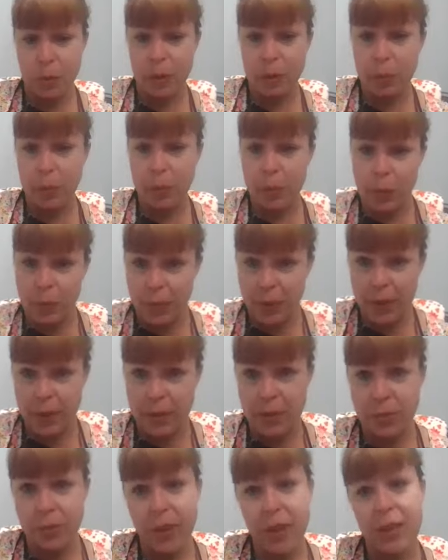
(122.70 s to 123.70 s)
bring people face
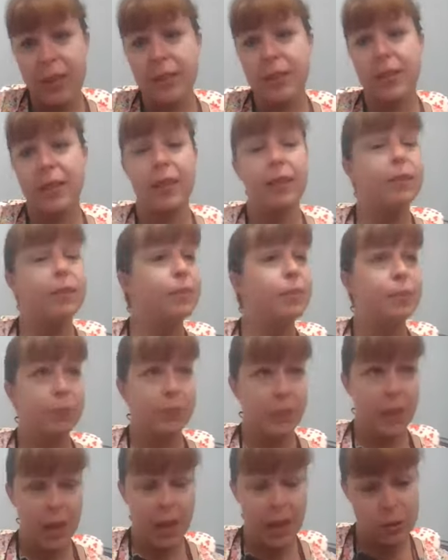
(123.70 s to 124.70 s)
to face, and
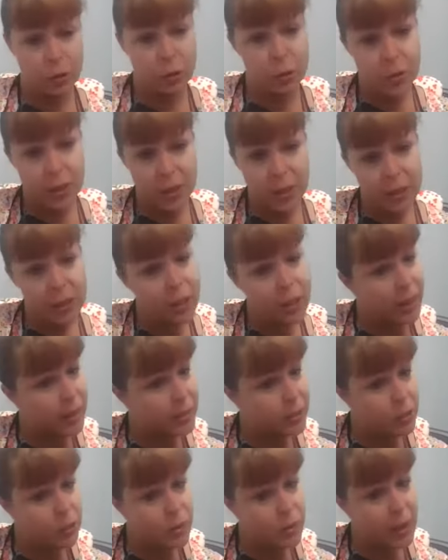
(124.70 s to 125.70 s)
as you said, you
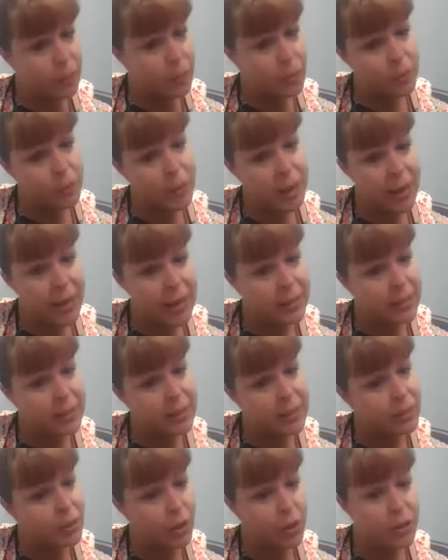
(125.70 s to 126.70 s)
can't do that with a
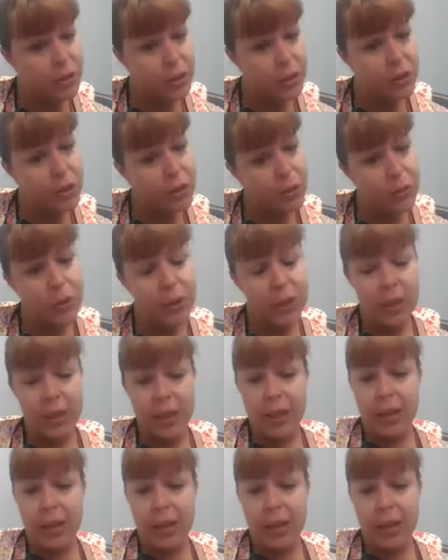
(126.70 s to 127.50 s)
mask. It's hard to do.